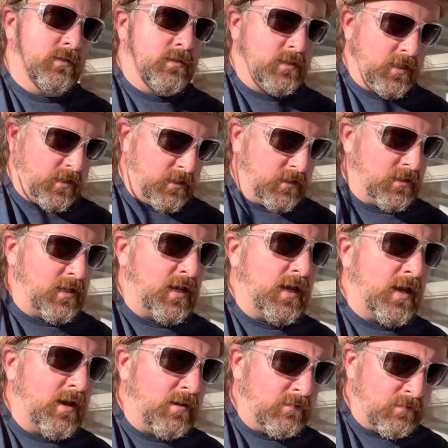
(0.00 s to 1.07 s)
Take it
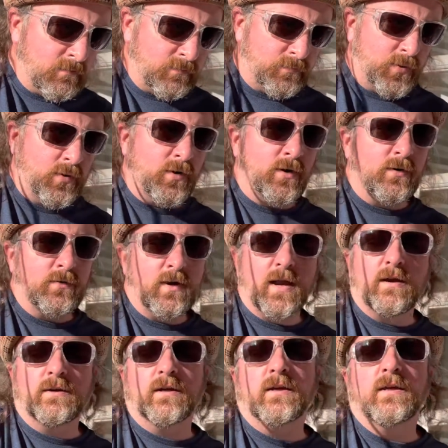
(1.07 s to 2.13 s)
down, pour
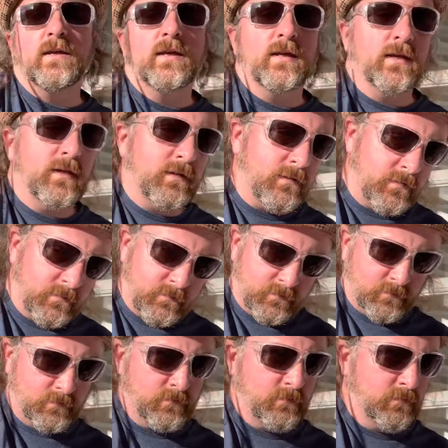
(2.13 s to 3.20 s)
around
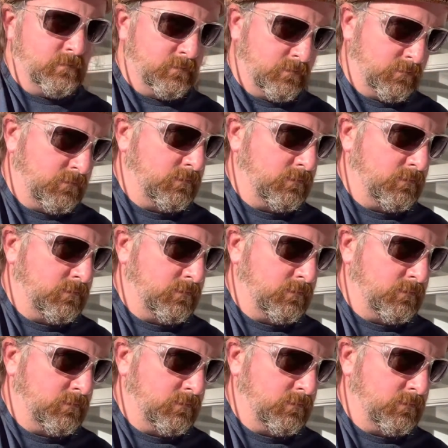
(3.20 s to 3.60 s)
again.